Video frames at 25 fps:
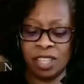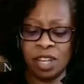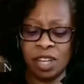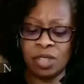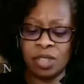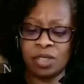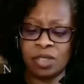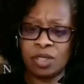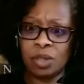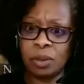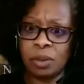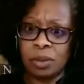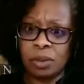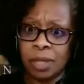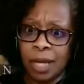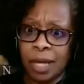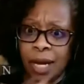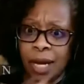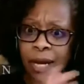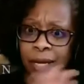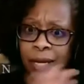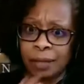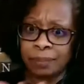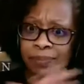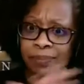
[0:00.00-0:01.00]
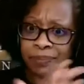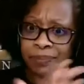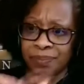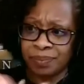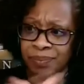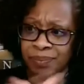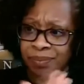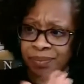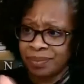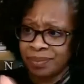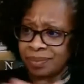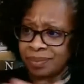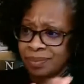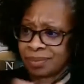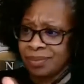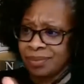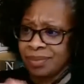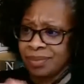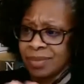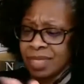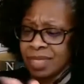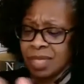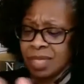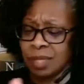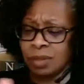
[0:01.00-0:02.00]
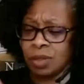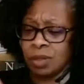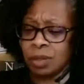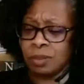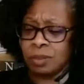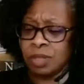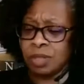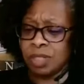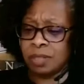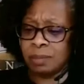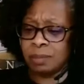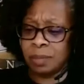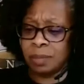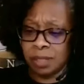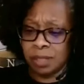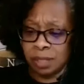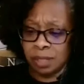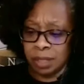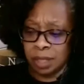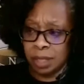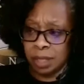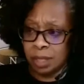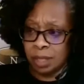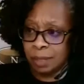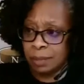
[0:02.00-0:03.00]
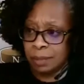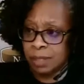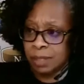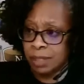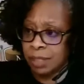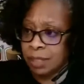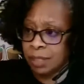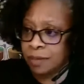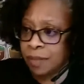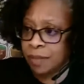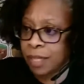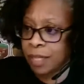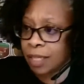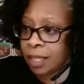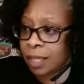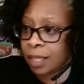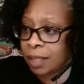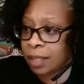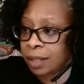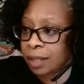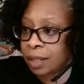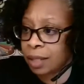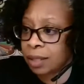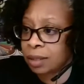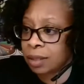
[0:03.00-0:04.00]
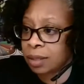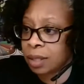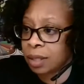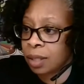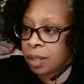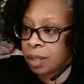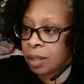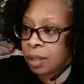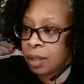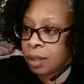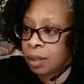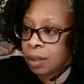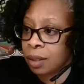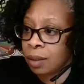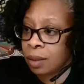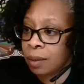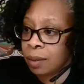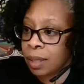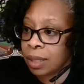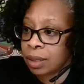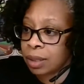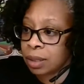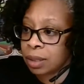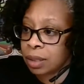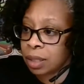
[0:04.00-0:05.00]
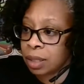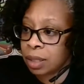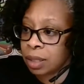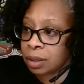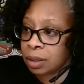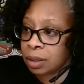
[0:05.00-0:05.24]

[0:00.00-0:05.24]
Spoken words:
So yeah, so I'm just mixing it. Let me see if I can get this question.